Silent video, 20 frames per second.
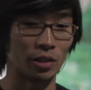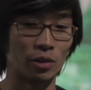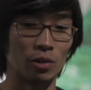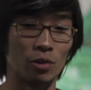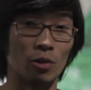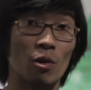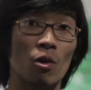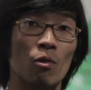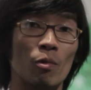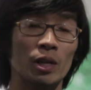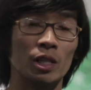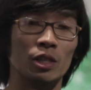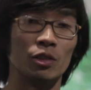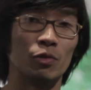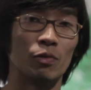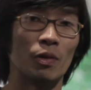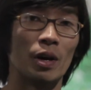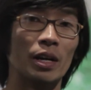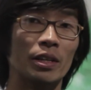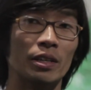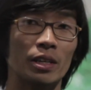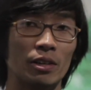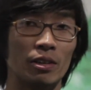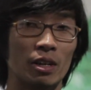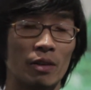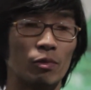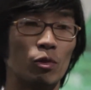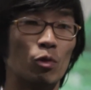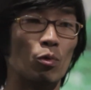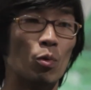you always find that you
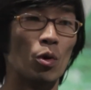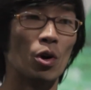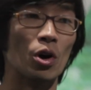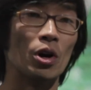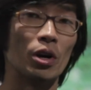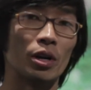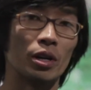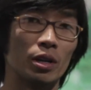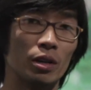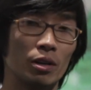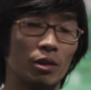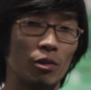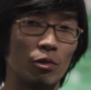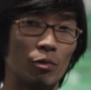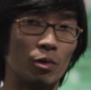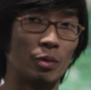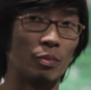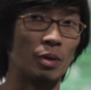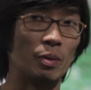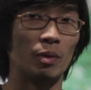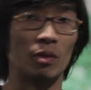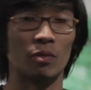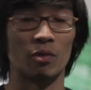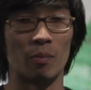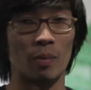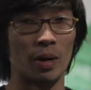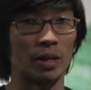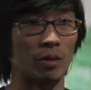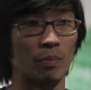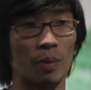have to work with people
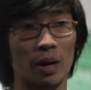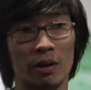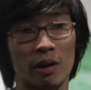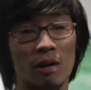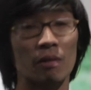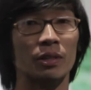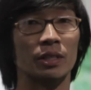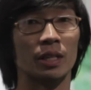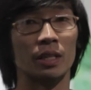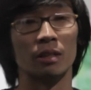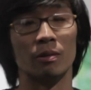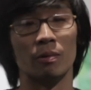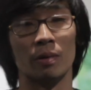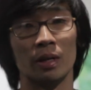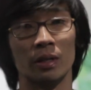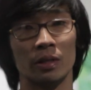from other backgrounds anyway.